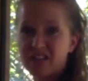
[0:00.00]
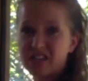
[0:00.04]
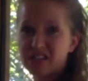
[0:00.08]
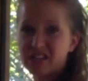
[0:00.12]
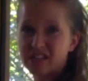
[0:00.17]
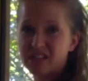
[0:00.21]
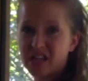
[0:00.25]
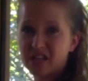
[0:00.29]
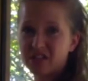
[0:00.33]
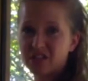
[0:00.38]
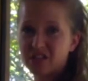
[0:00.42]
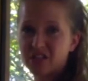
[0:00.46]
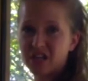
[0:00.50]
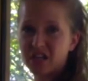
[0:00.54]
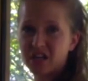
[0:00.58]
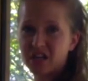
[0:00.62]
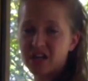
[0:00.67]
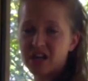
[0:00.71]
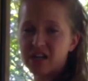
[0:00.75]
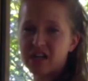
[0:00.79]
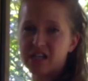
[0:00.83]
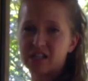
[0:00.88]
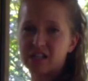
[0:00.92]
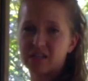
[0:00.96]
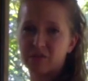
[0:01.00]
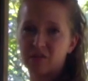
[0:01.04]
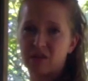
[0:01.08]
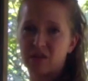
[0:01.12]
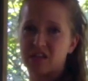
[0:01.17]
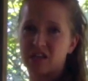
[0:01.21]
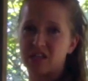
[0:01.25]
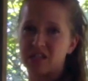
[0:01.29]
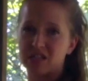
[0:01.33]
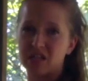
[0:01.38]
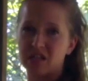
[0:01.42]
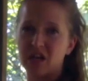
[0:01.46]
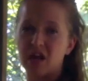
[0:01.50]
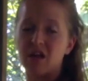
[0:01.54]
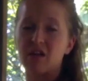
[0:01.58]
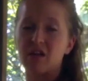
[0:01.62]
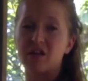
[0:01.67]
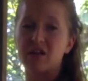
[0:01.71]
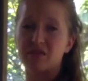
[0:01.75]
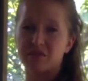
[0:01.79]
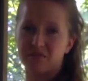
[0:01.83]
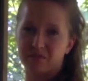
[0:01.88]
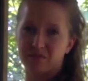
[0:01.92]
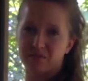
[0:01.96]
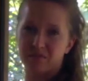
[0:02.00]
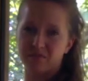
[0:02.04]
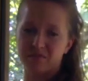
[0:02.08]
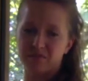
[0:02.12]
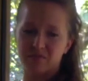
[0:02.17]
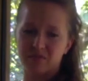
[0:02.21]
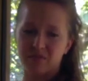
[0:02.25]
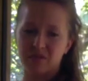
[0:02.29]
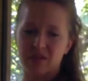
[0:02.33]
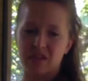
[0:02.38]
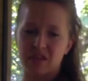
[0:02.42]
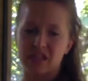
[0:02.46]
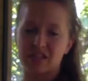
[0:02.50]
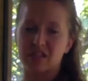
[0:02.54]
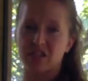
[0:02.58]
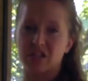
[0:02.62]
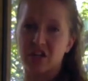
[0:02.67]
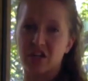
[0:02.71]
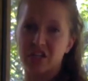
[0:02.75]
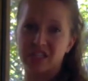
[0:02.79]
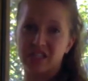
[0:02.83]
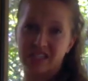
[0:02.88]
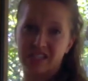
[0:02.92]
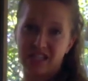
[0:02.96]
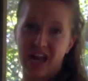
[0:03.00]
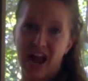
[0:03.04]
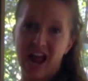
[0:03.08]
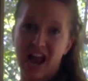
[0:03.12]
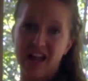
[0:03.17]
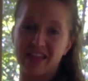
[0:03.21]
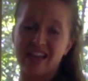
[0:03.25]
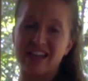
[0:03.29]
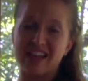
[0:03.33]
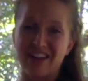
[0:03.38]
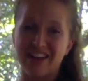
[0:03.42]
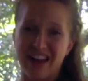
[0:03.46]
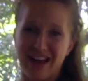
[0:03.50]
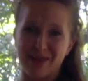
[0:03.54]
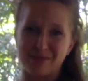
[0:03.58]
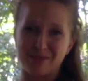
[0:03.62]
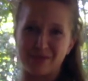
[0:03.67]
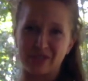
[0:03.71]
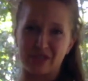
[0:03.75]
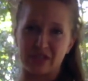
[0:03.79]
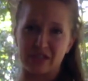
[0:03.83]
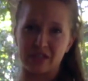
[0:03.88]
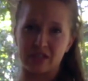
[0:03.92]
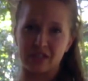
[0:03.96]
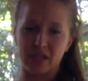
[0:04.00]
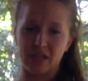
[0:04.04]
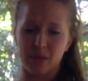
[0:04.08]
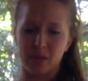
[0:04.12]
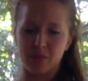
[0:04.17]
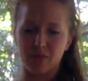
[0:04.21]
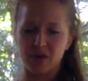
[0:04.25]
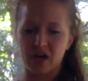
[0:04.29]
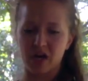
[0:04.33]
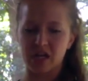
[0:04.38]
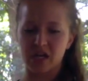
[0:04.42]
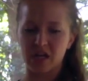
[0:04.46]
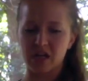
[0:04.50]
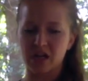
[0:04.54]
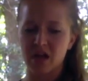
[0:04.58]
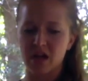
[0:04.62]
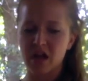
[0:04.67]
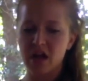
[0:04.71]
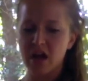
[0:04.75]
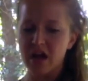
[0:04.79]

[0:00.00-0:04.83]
the center, and that's when you can tell if that's a good sign that your abs are separated.